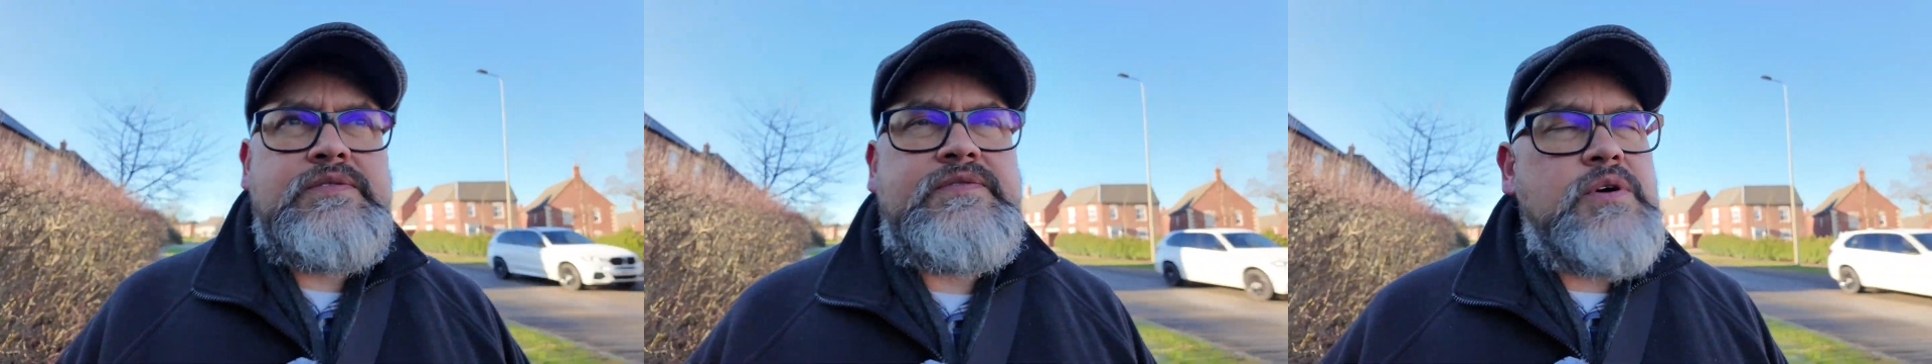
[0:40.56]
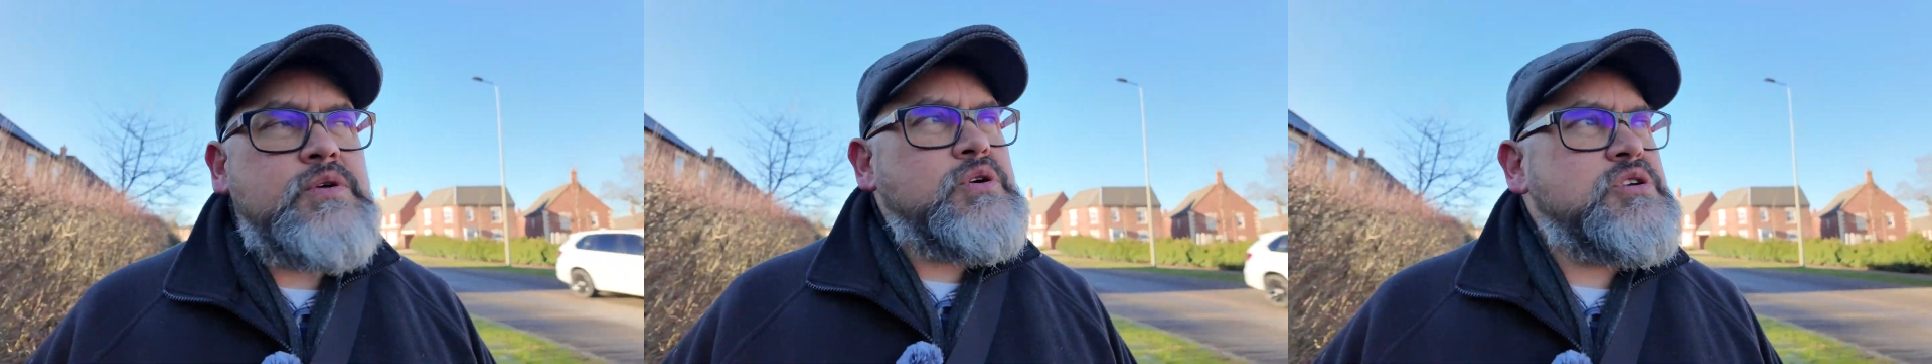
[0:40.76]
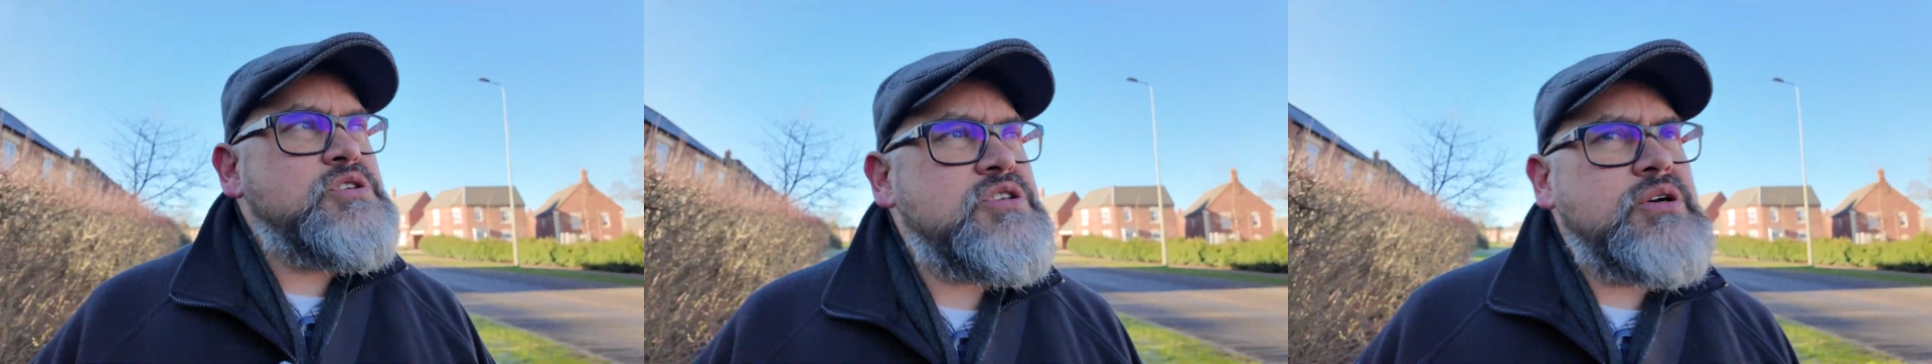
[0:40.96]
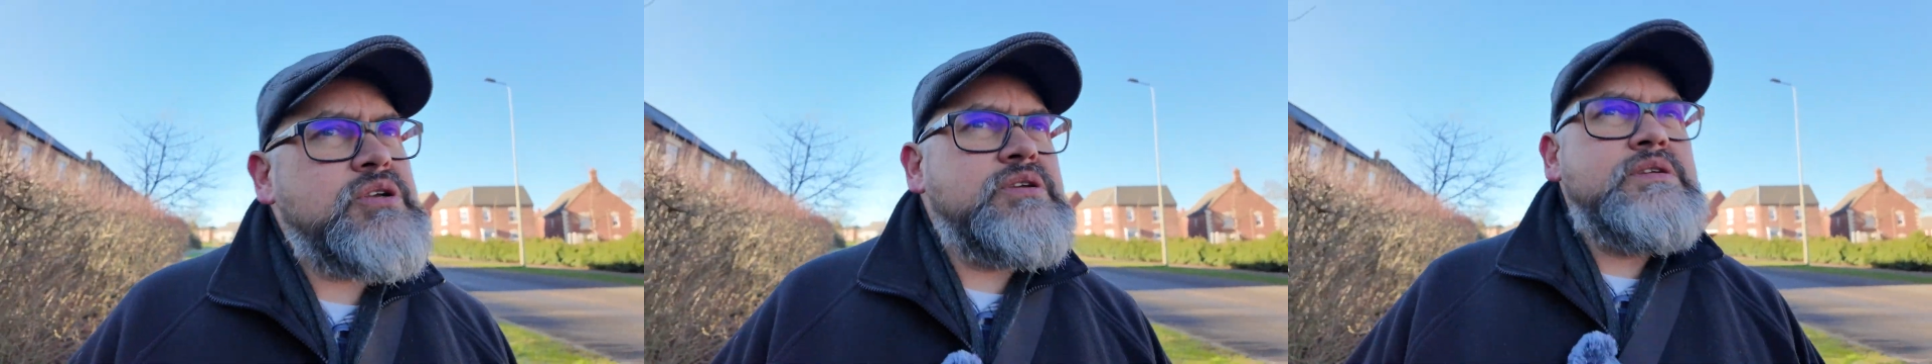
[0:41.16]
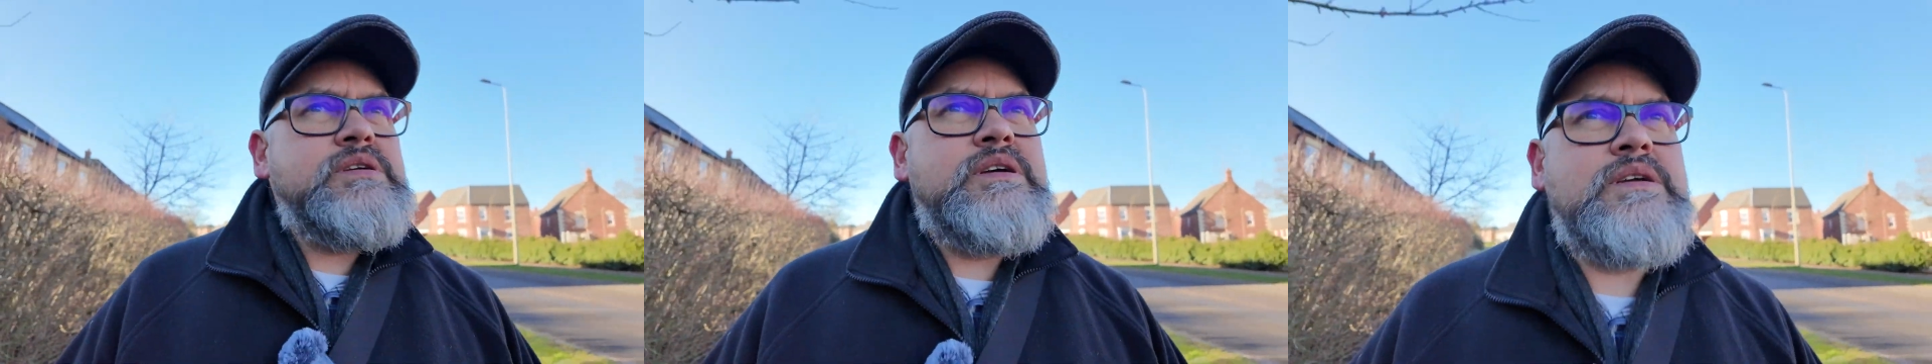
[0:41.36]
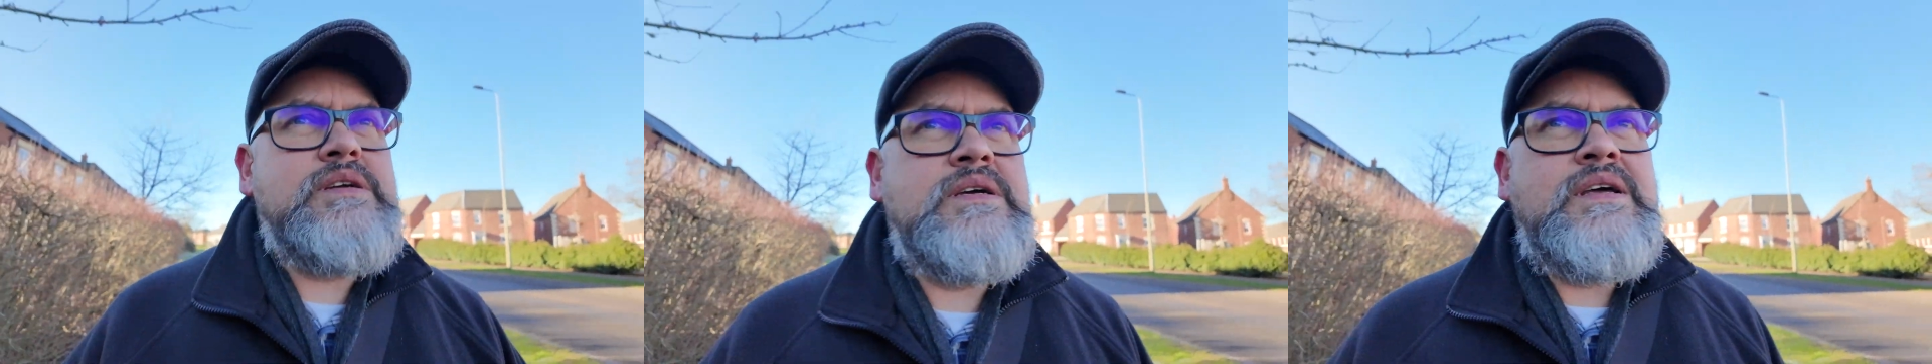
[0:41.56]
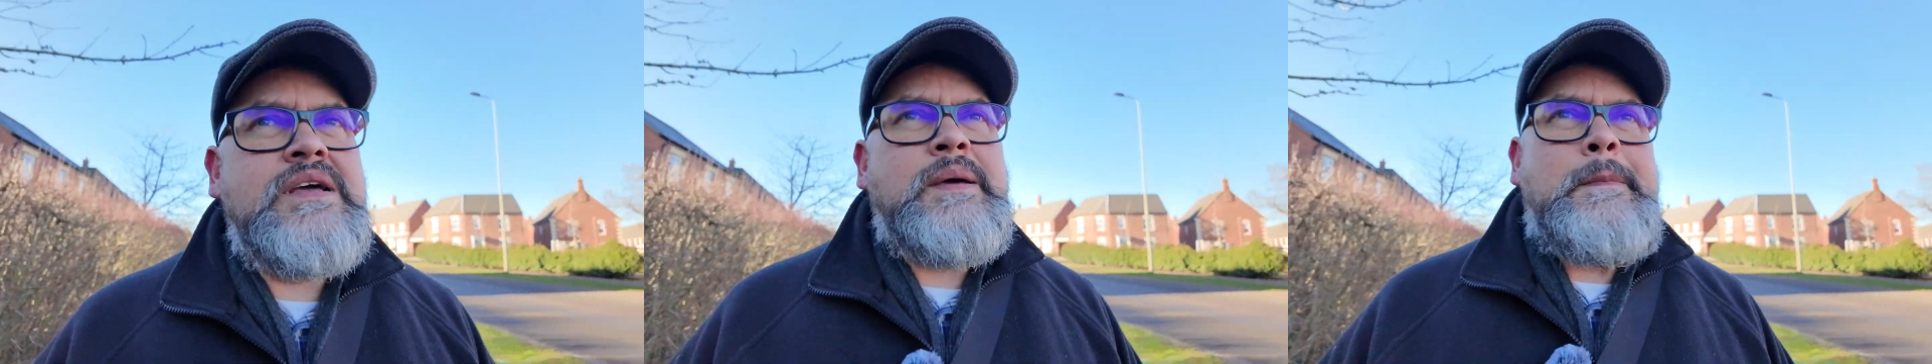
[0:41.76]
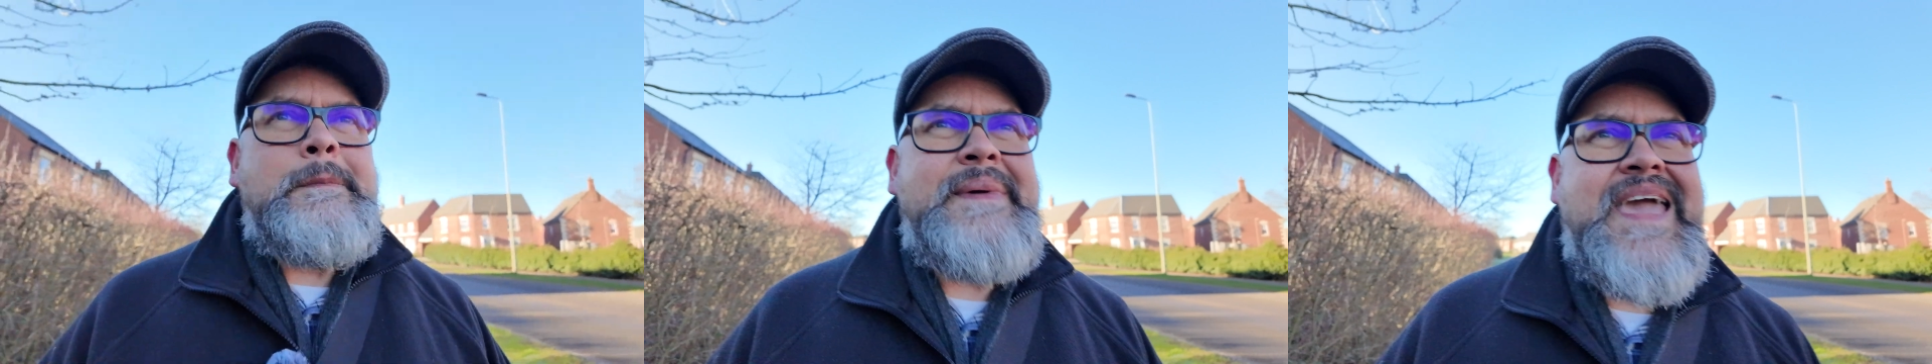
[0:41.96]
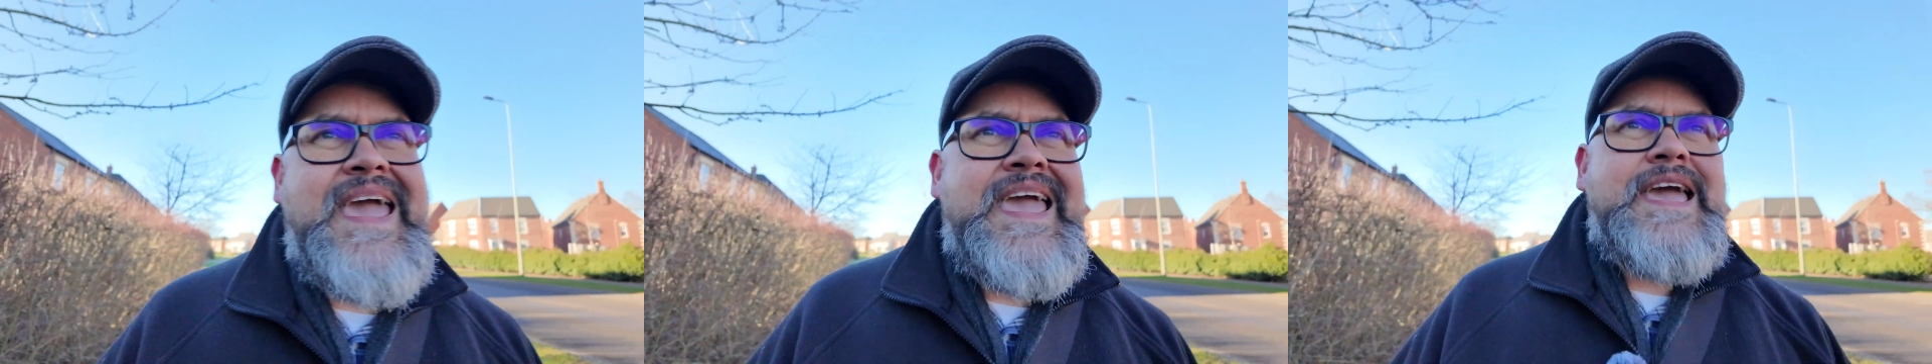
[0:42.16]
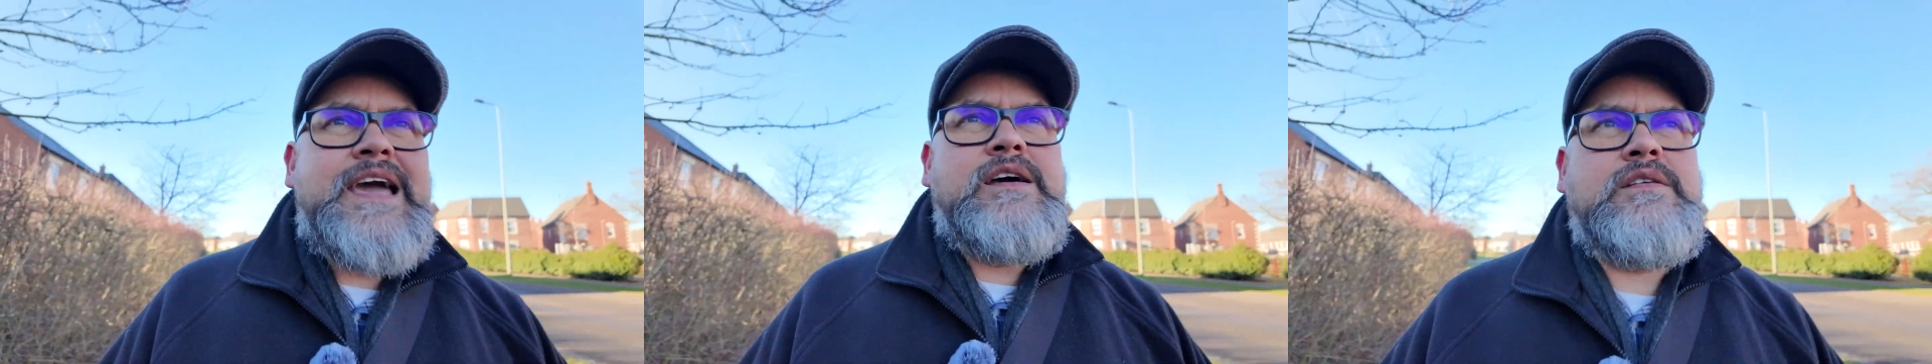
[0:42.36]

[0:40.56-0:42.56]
focus on me,